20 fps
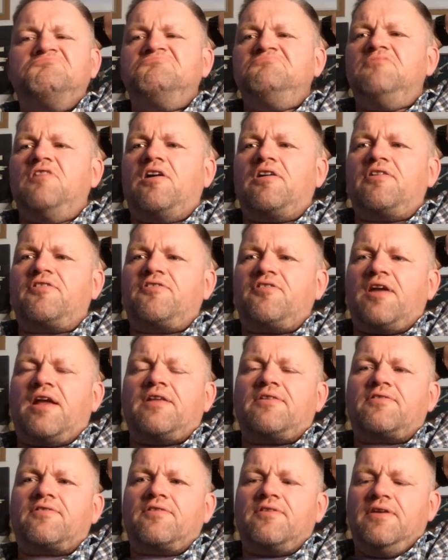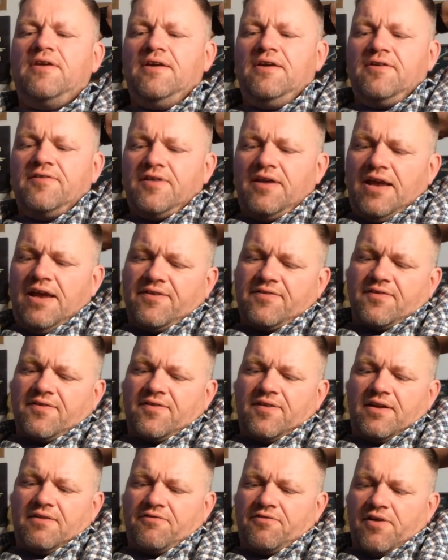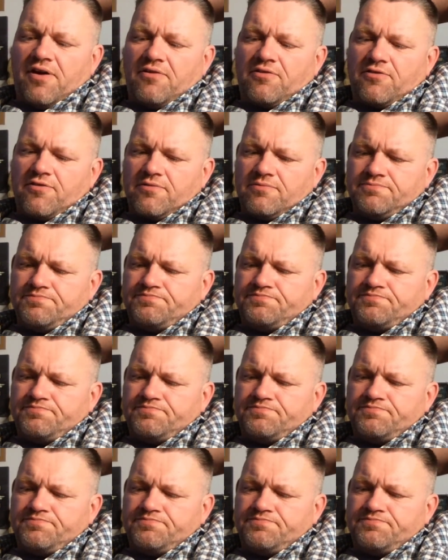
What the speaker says: Not a chance. See, here's the thing, folks.